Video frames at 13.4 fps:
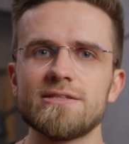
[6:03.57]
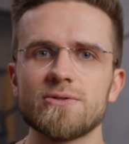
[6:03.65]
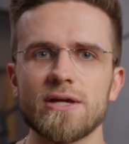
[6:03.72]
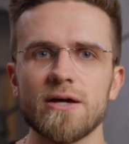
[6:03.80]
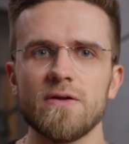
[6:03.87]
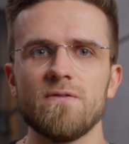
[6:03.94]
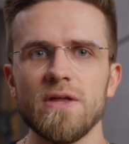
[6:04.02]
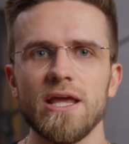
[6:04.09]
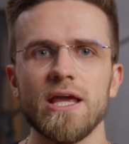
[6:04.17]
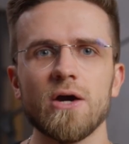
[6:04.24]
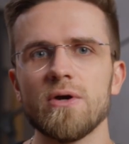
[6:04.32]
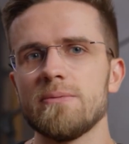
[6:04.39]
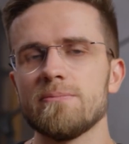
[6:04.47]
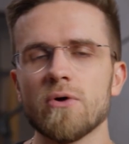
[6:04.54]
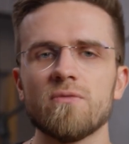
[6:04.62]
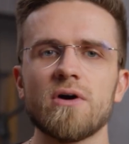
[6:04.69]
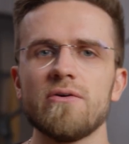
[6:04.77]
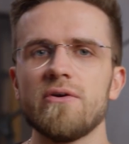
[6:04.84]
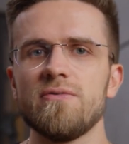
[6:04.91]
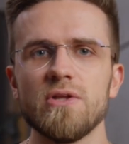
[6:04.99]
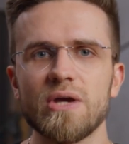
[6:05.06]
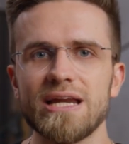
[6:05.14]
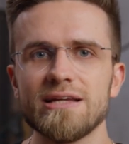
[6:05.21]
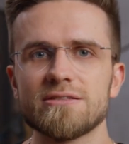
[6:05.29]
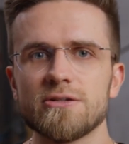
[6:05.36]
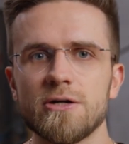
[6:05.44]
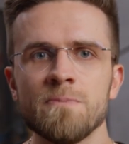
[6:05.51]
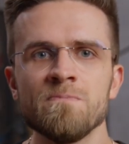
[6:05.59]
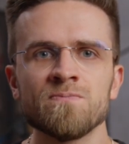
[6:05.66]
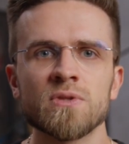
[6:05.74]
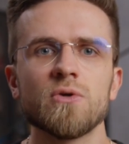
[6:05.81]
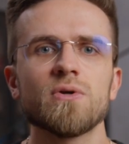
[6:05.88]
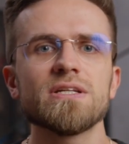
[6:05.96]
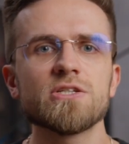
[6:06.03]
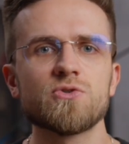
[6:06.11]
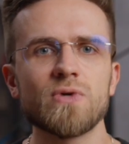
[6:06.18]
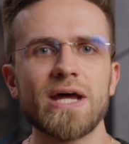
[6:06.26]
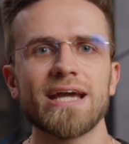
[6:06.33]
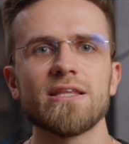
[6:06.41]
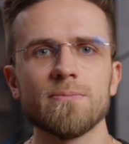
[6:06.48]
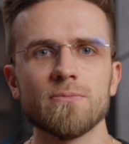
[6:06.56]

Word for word: to cut a video in Movavi Video Editor, you can drag the